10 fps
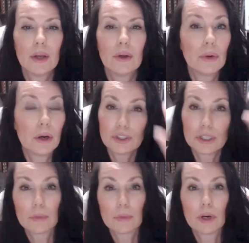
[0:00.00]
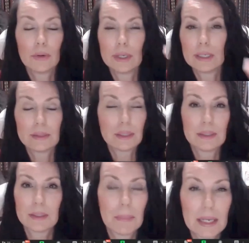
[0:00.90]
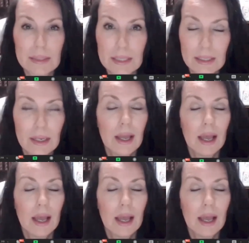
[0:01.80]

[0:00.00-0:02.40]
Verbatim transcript: Who knows Jim Rohn? He's amazing.